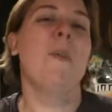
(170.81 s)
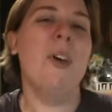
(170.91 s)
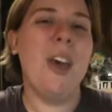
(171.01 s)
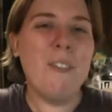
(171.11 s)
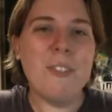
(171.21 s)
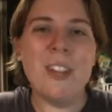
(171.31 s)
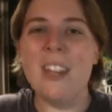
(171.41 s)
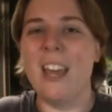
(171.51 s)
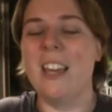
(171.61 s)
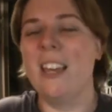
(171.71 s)
but I felt
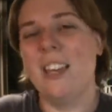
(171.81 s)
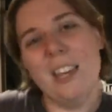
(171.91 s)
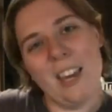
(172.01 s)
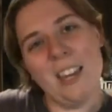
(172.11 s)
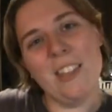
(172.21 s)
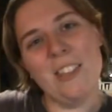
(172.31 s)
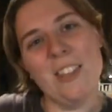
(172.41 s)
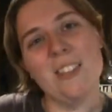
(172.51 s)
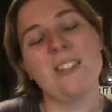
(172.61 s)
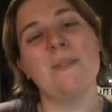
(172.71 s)
like kicking
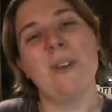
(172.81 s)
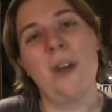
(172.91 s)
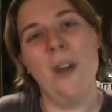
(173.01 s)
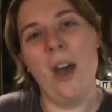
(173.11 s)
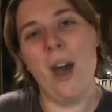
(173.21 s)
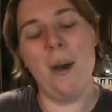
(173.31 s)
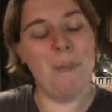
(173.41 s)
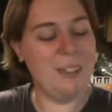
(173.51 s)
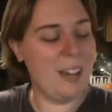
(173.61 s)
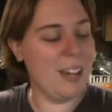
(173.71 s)
this up
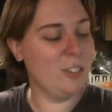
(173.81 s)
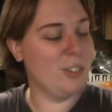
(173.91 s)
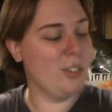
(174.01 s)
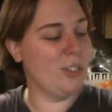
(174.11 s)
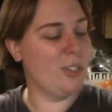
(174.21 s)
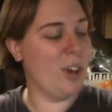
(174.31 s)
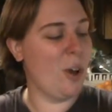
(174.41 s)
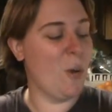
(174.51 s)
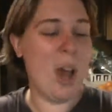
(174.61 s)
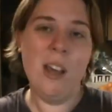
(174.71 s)
a notch,
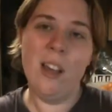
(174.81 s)
so